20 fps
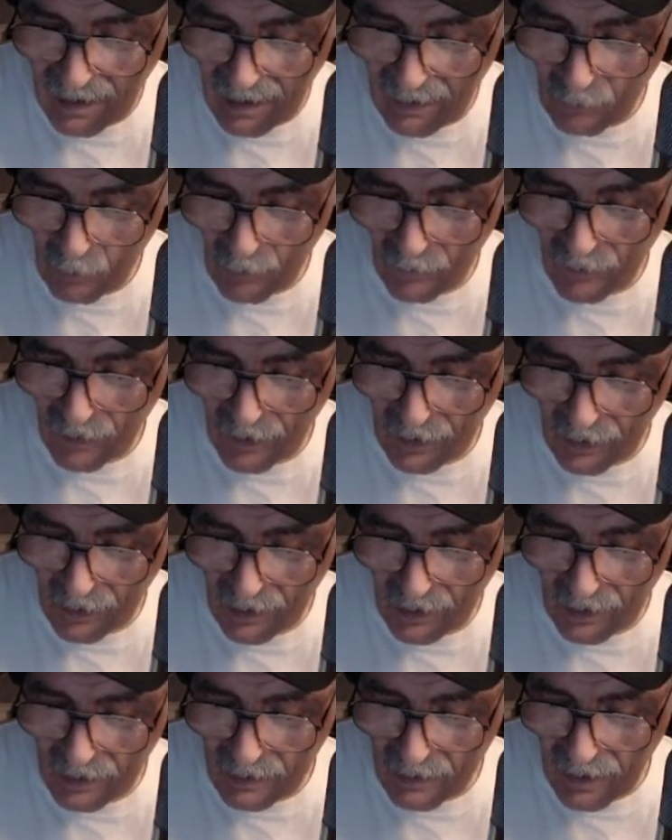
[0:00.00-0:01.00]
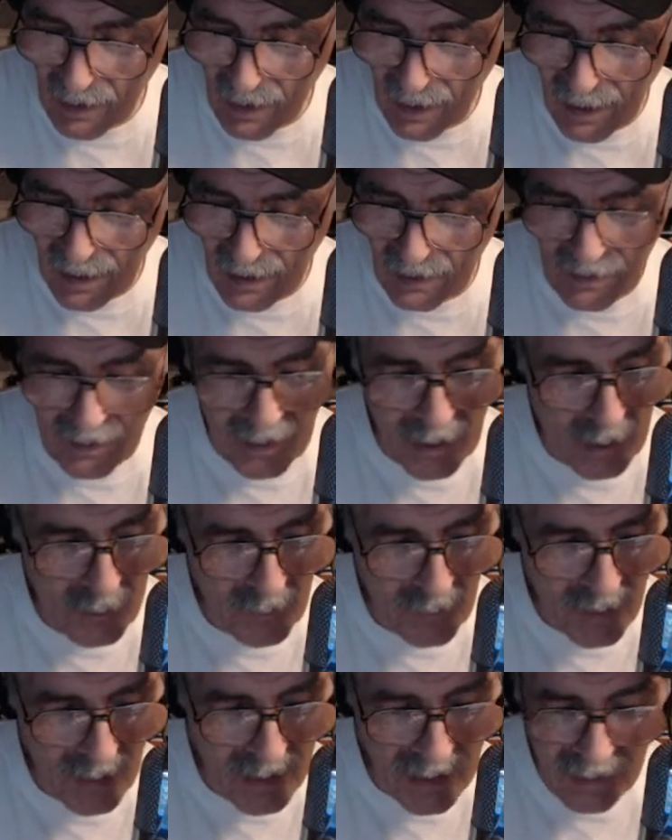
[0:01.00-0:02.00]
well, very good. Anything else for
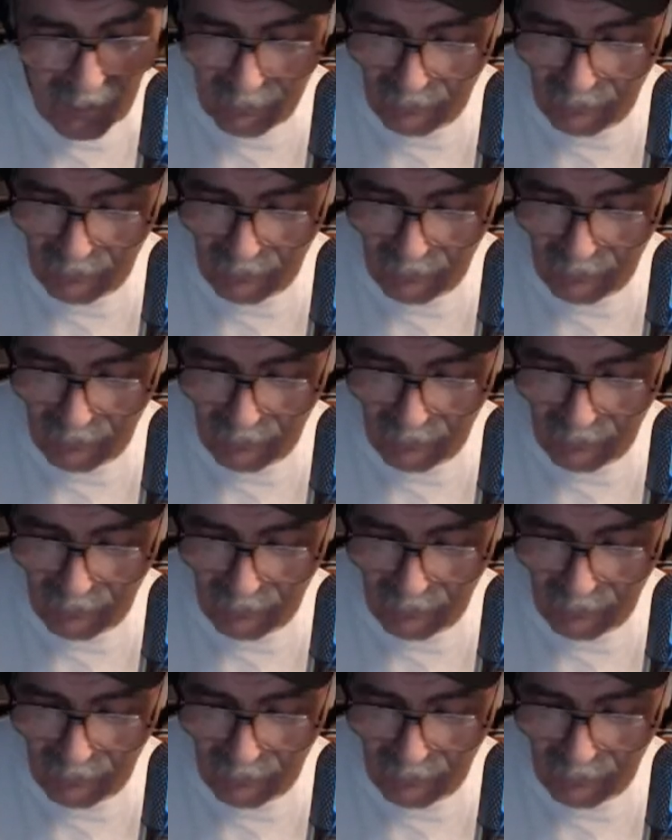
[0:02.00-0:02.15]
the net?